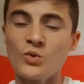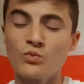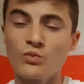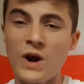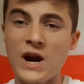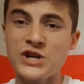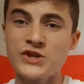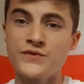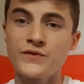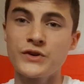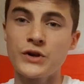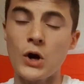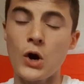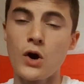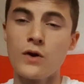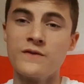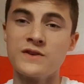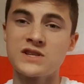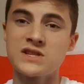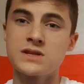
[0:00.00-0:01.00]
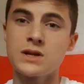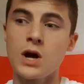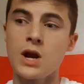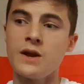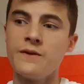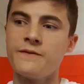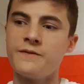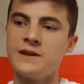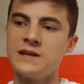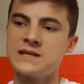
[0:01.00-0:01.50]
Rashford over
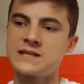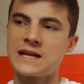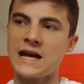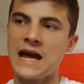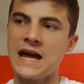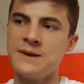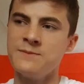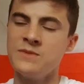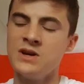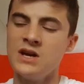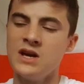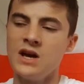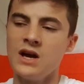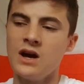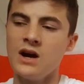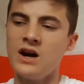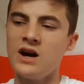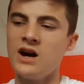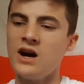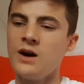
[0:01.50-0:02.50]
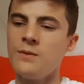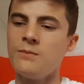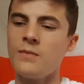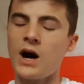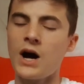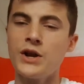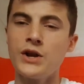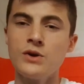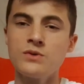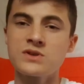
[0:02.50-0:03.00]
Sterling for this game.
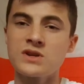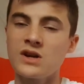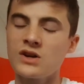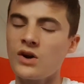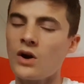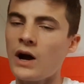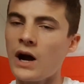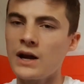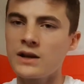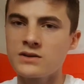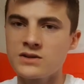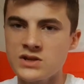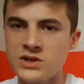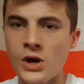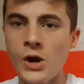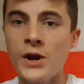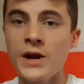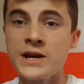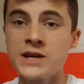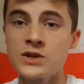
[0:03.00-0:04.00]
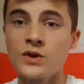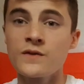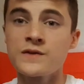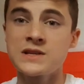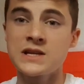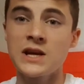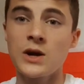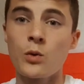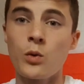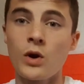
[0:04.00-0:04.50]
I know Sterling is
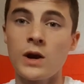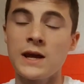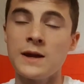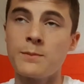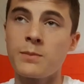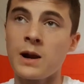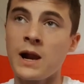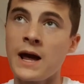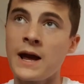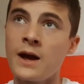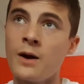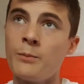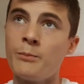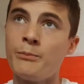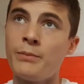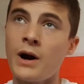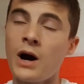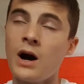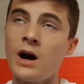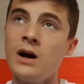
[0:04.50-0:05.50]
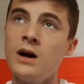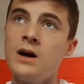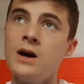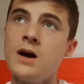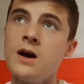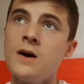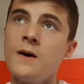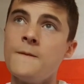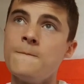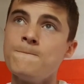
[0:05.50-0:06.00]
obviously a quality player, but
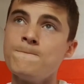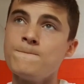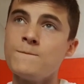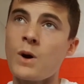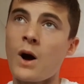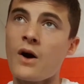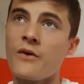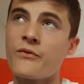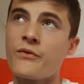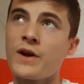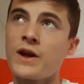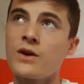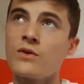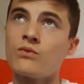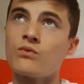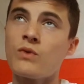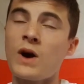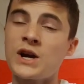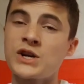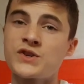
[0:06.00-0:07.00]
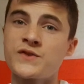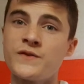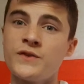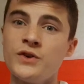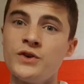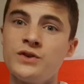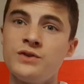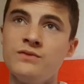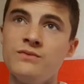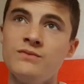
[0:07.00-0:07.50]
I think
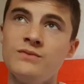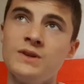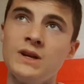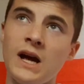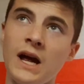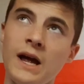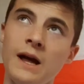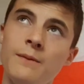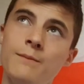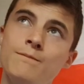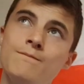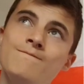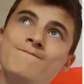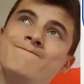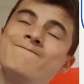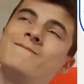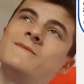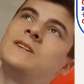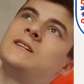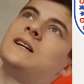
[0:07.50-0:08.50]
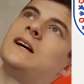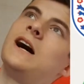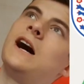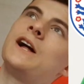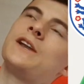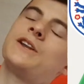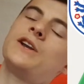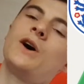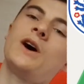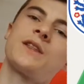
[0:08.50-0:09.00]
Rashford,
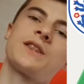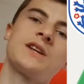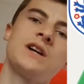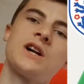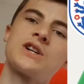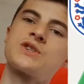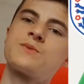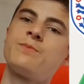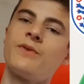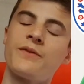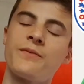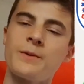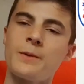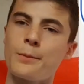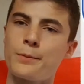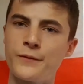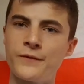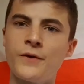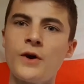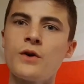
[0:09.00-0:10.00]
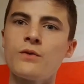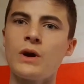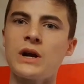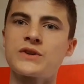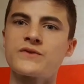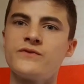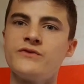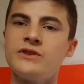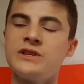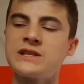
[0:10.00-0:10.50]
I don't know, I prefer
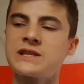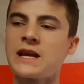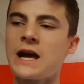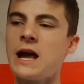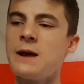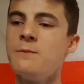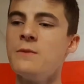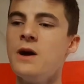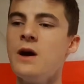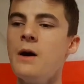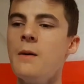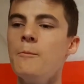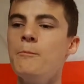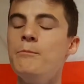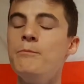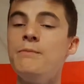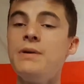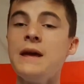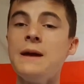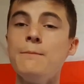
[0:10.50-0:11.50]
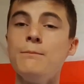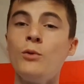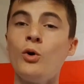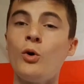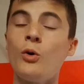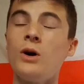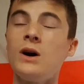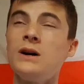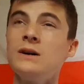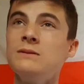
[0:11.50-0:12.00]
Rashford for this game. Bit
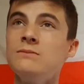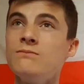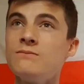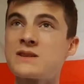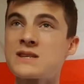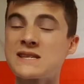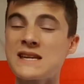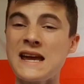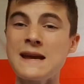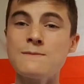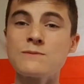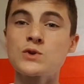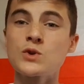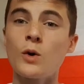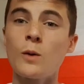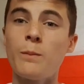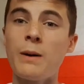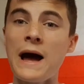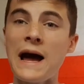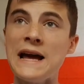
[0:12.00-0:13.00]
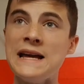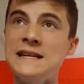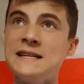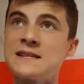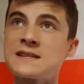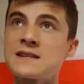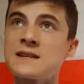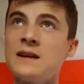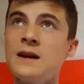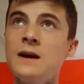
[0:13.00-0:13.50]
more, same sort of
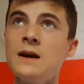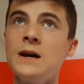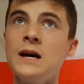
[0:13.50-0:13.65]
pace,